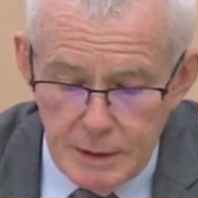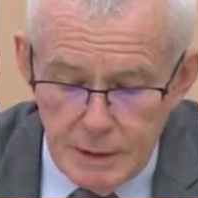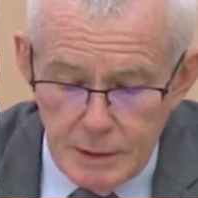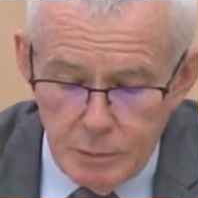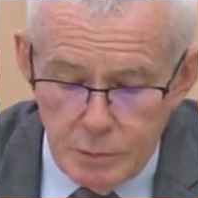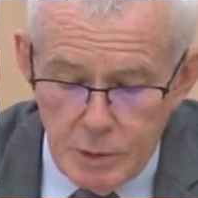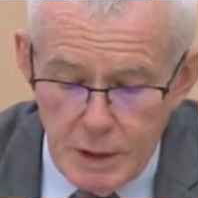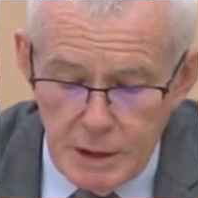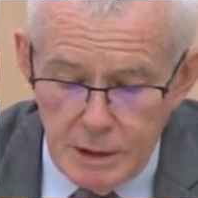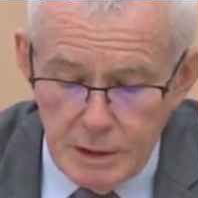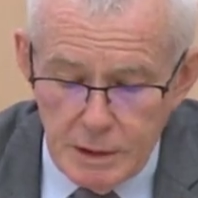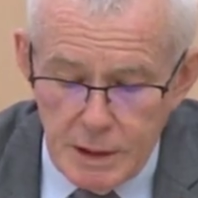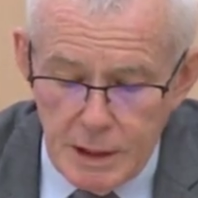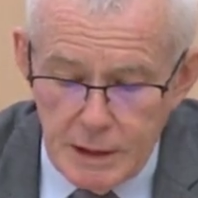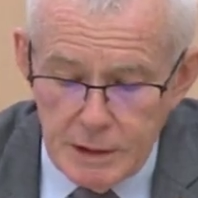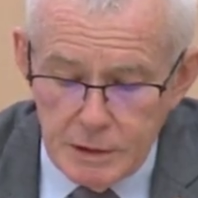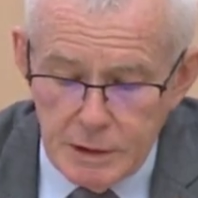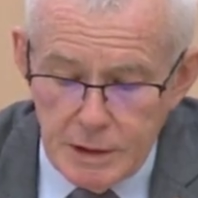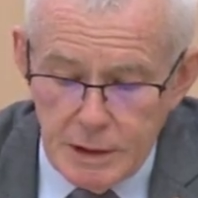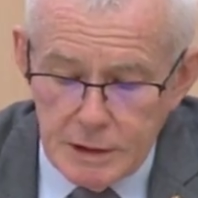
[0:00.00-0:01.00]
When are
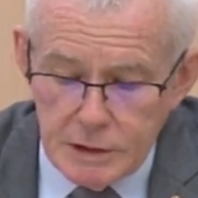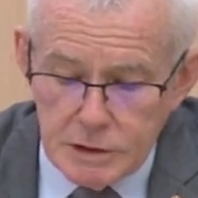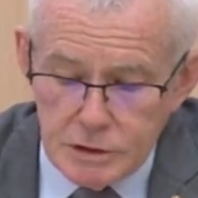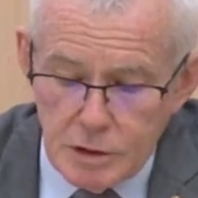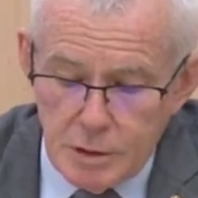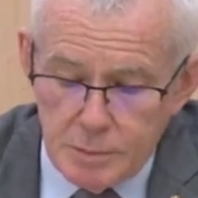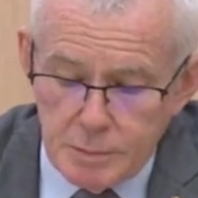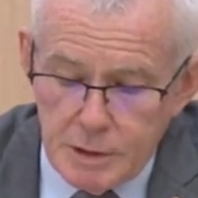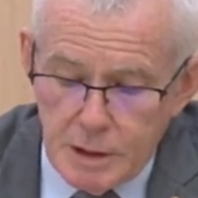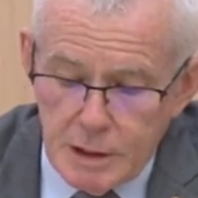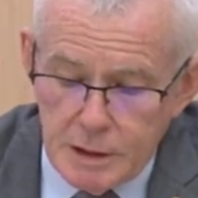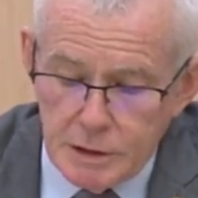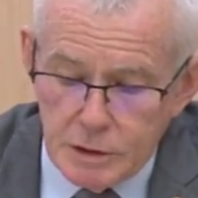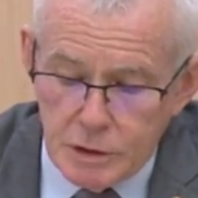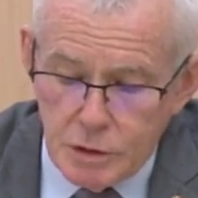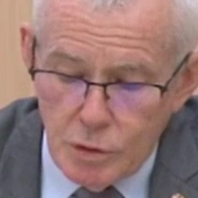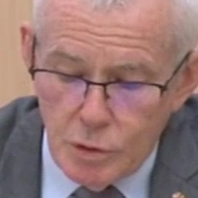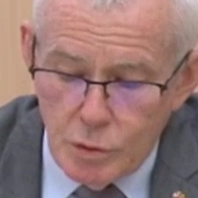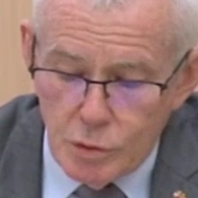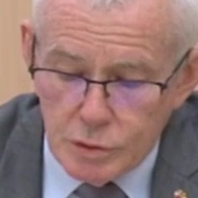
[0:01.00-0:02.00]
you going to stop going to
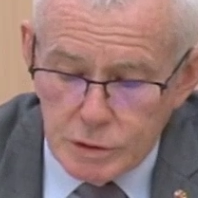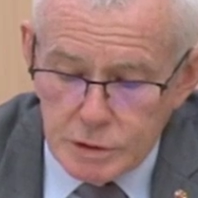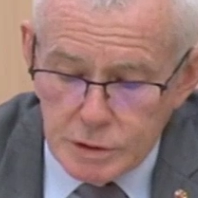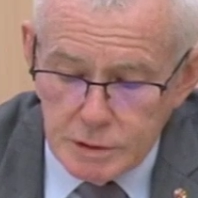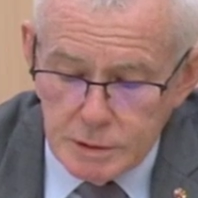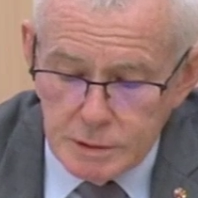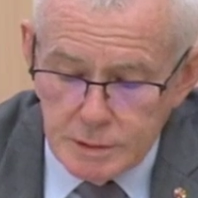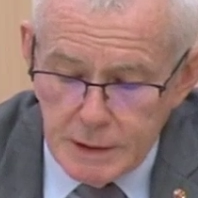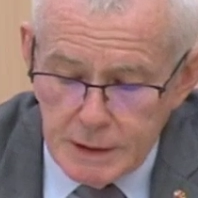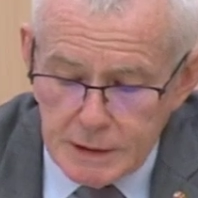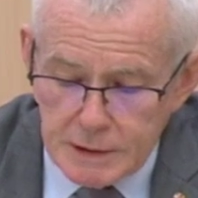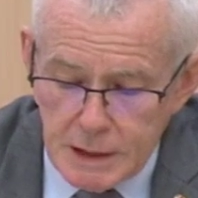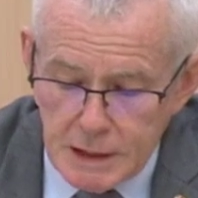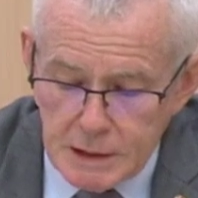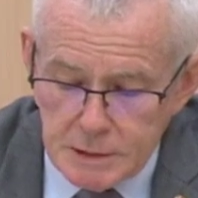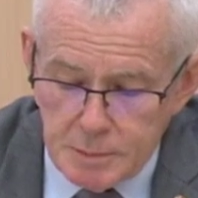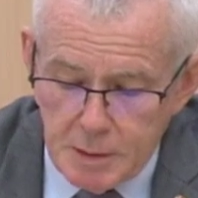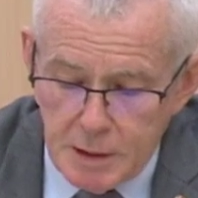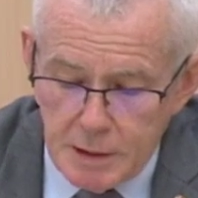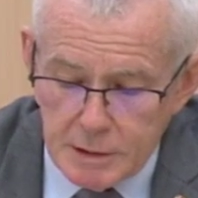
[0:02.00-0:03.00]
court at
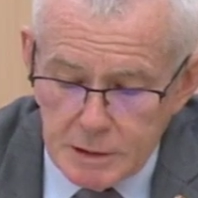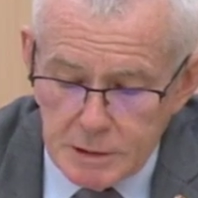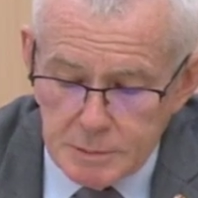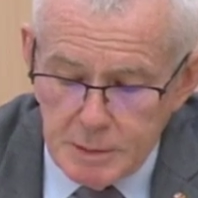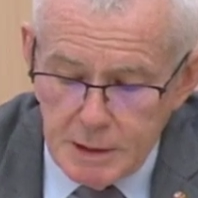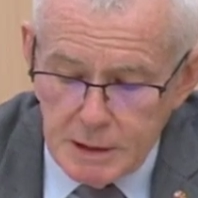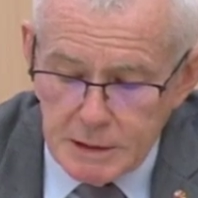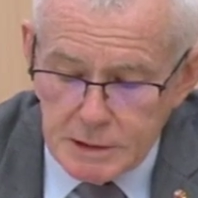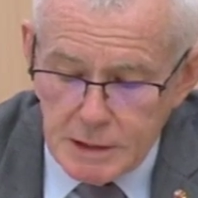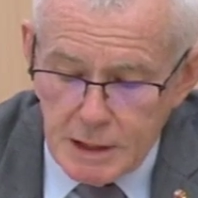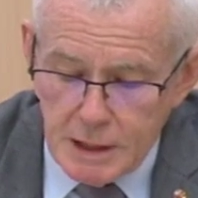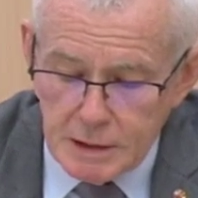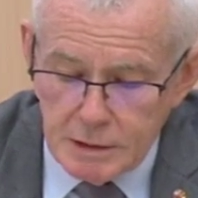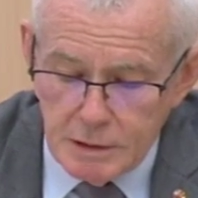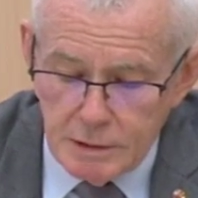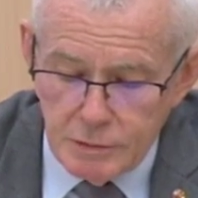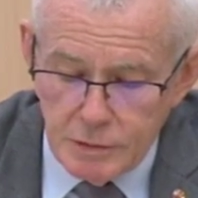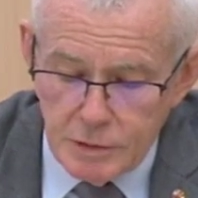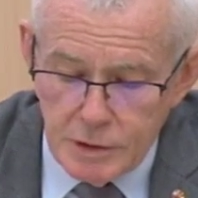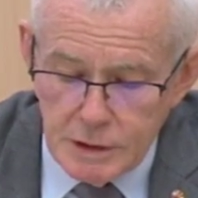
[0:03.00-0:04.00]
taxpayer expense
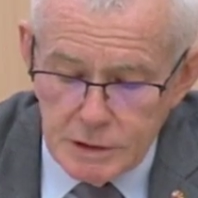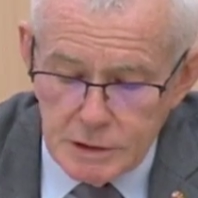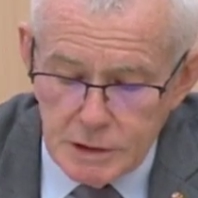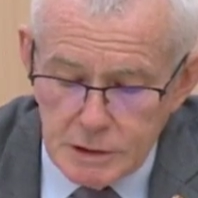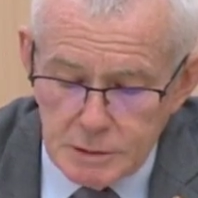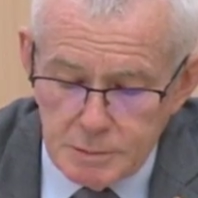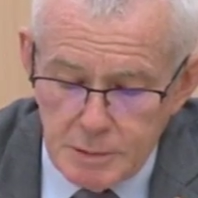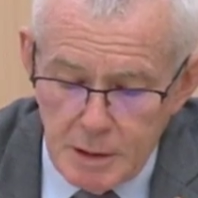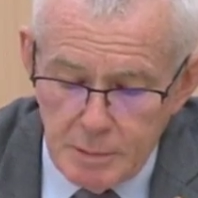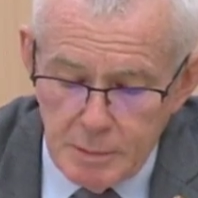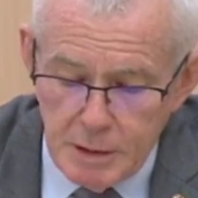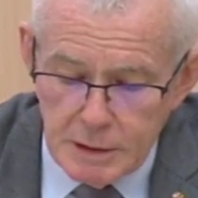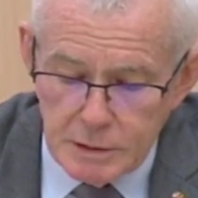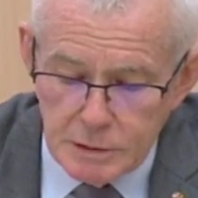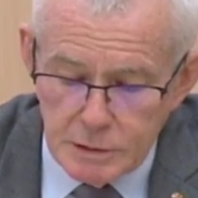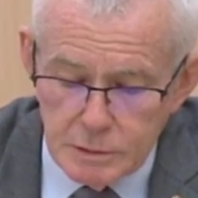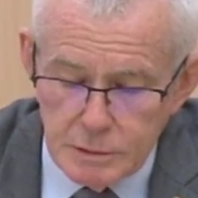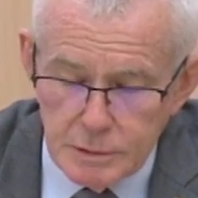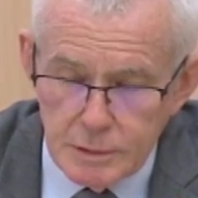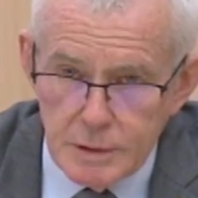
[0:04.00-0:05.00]
arguing for these
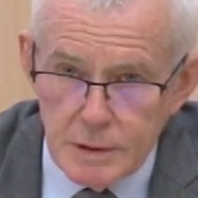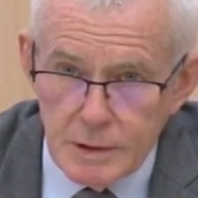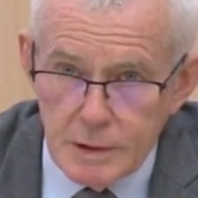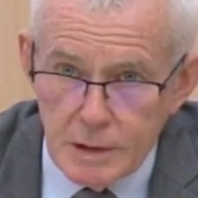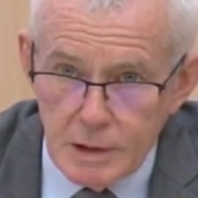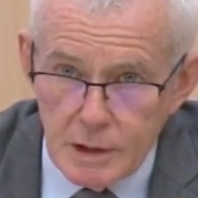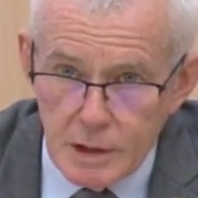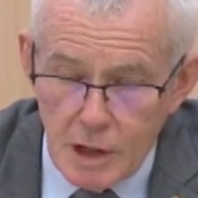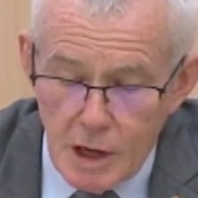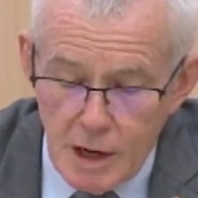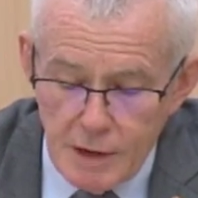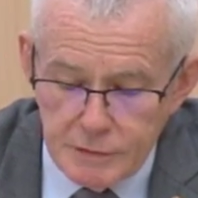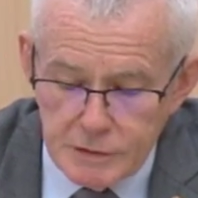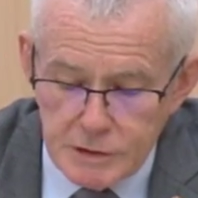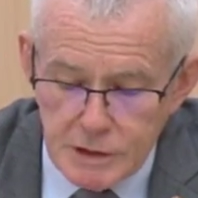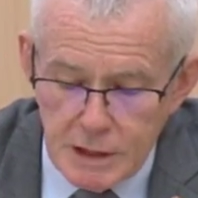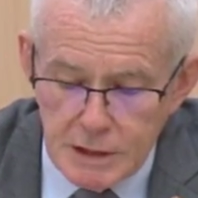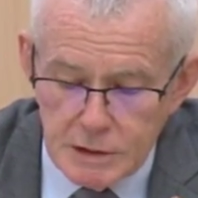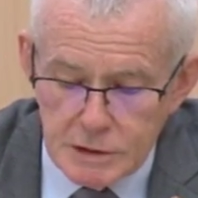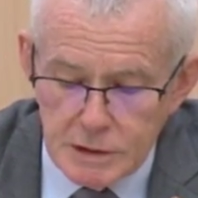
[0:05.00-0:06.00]
experimental,
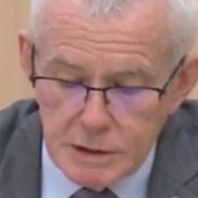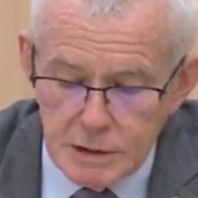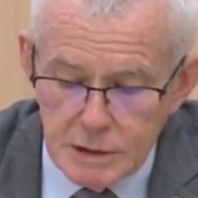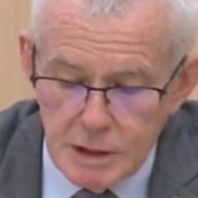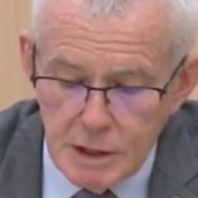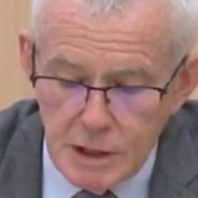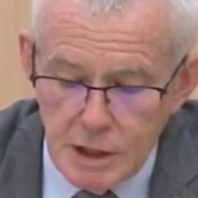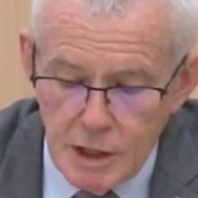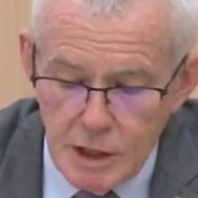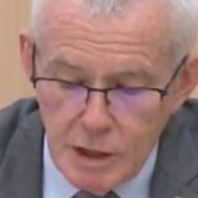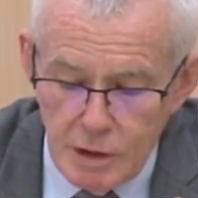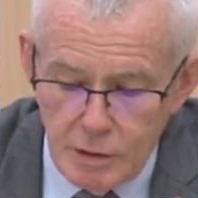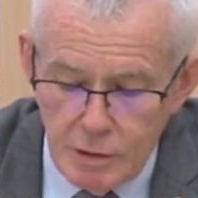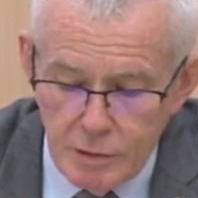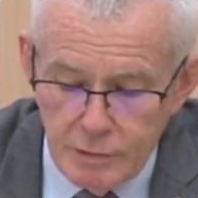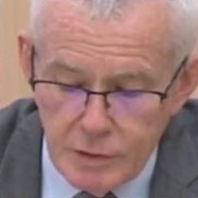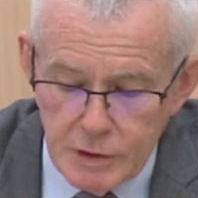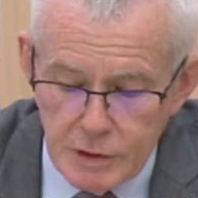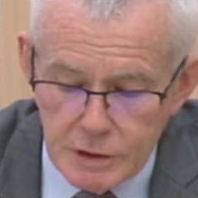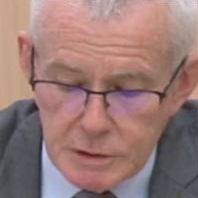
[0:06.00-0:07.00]
life-changing,
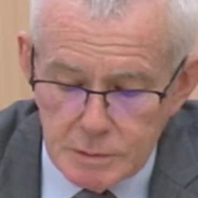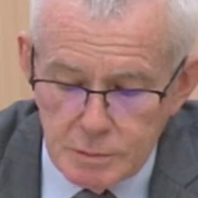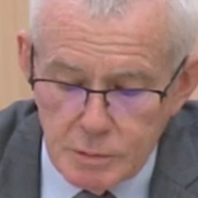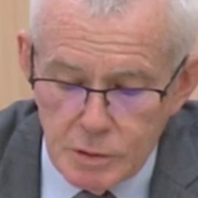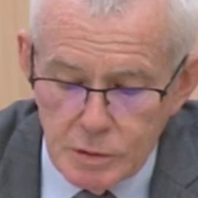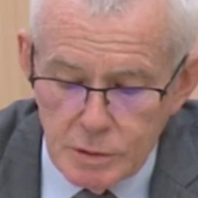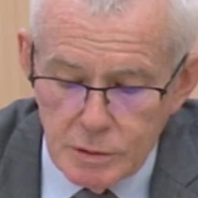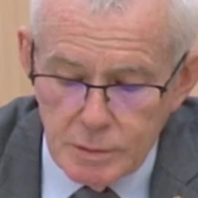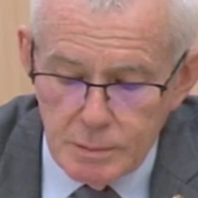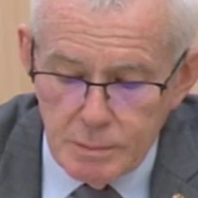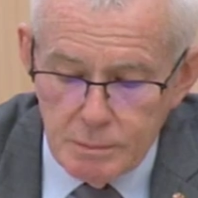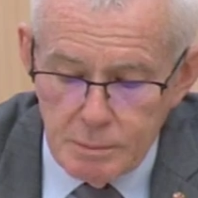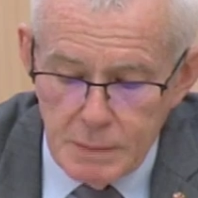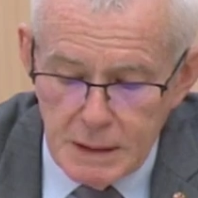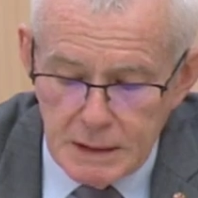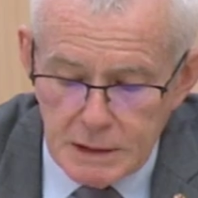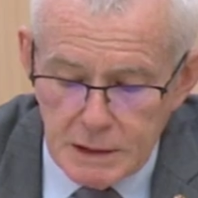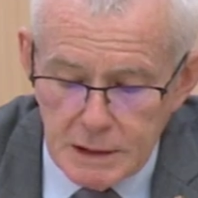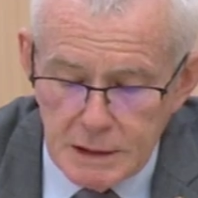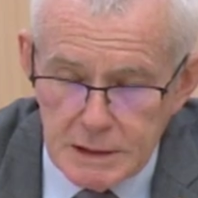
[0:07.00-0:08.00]
irreversible,
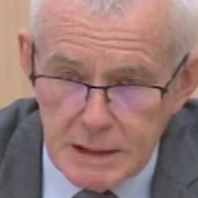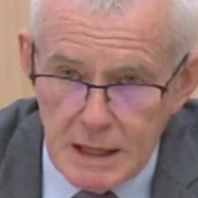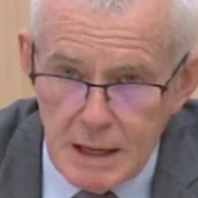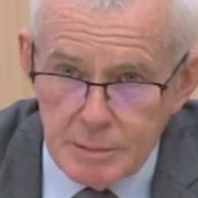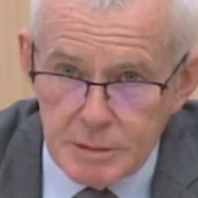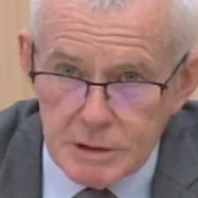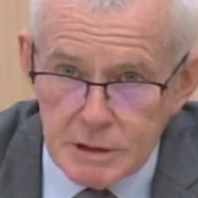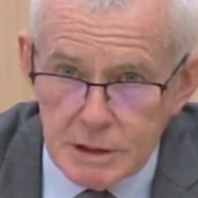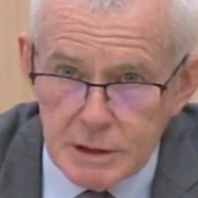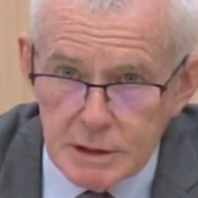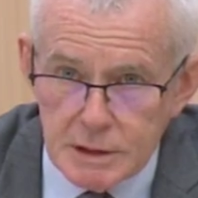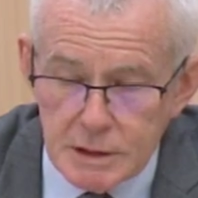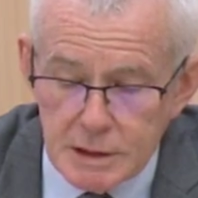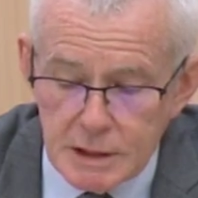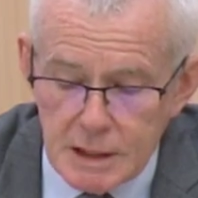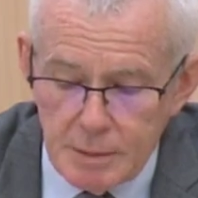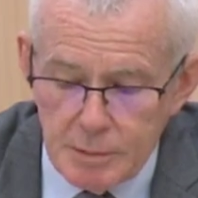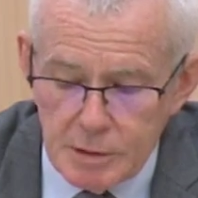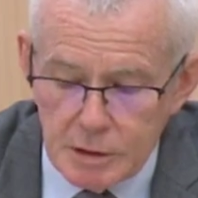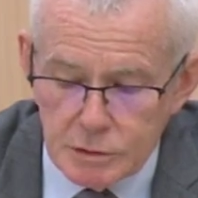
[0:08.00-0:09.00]
mentally damaging
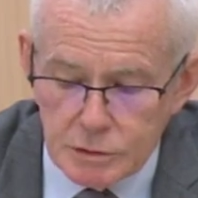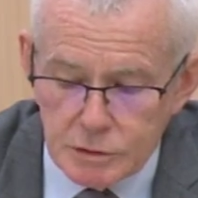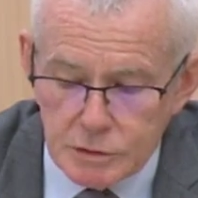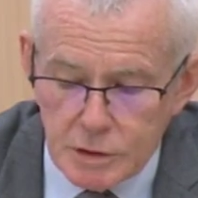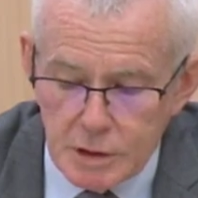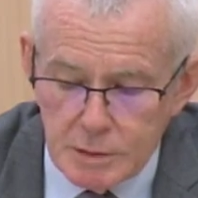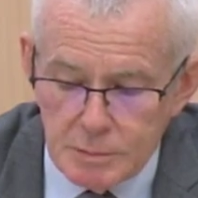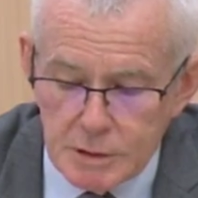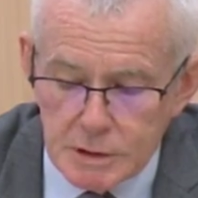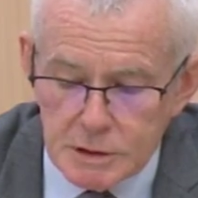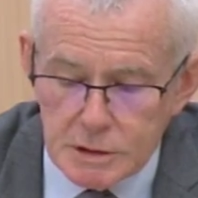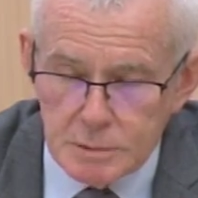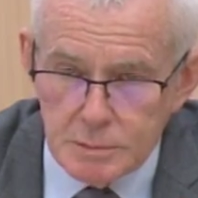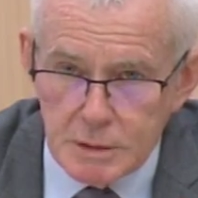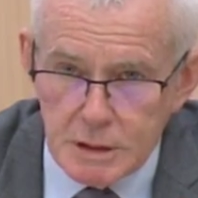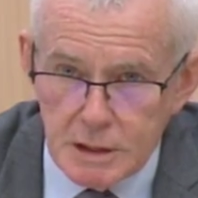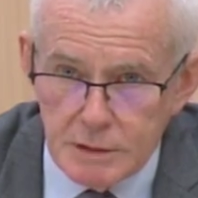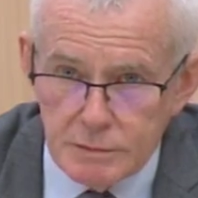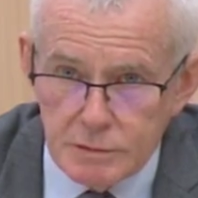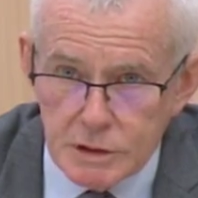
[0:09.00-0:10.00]
chemical treatments to be
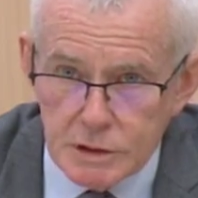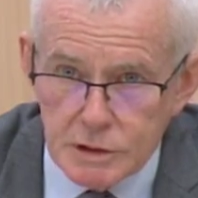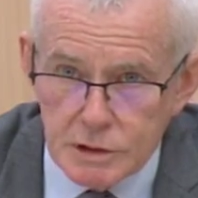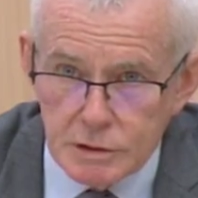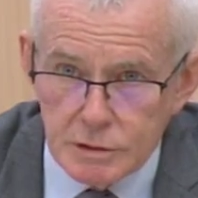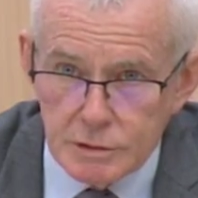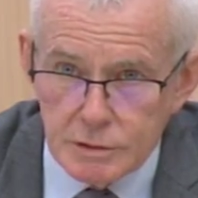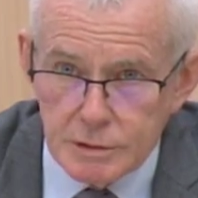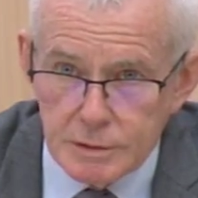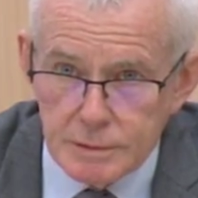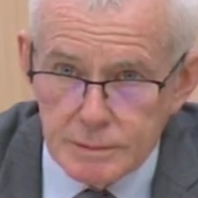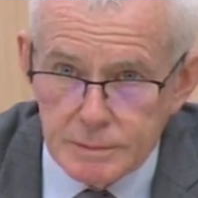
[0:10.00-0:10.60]
given to children?